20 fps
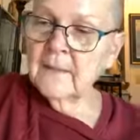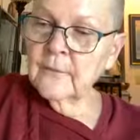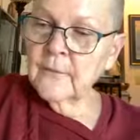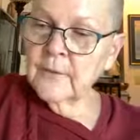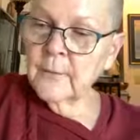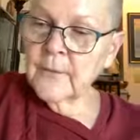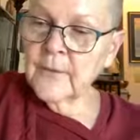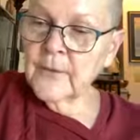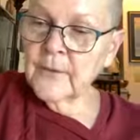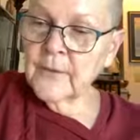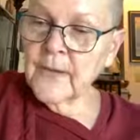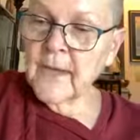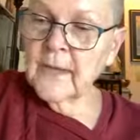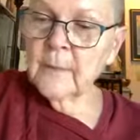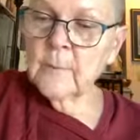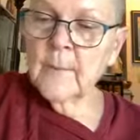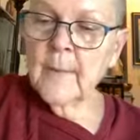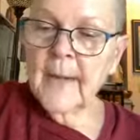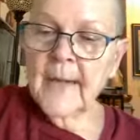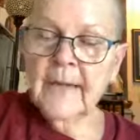When we are
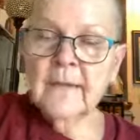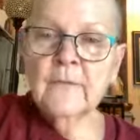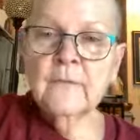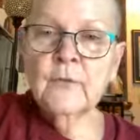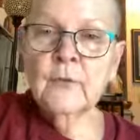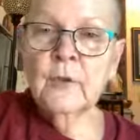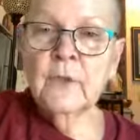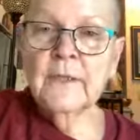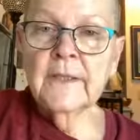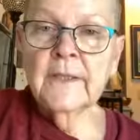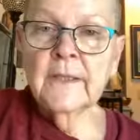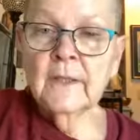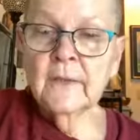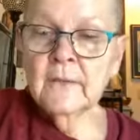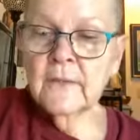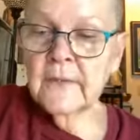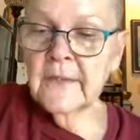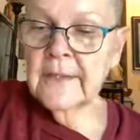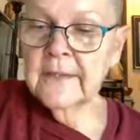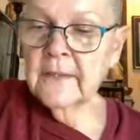not mindful in
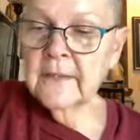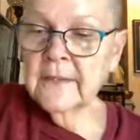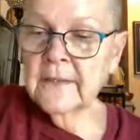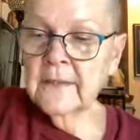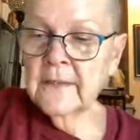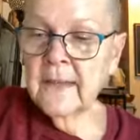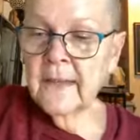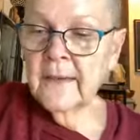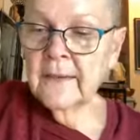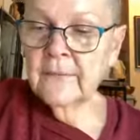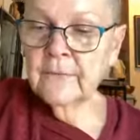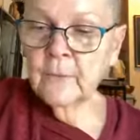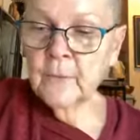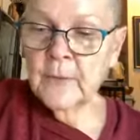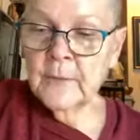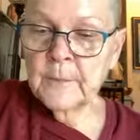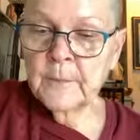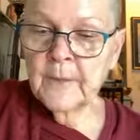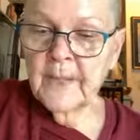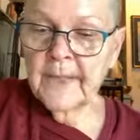our daily life,
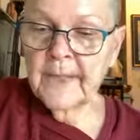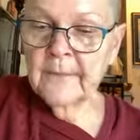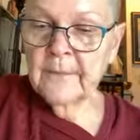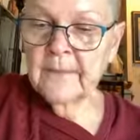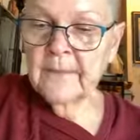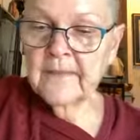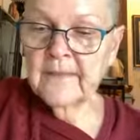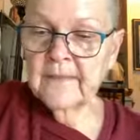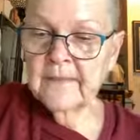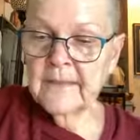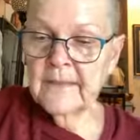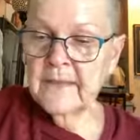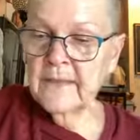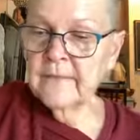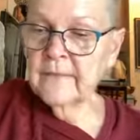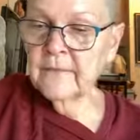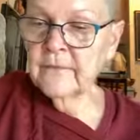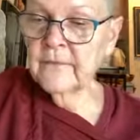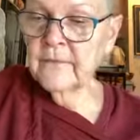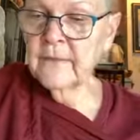we plant the
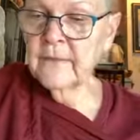seeds of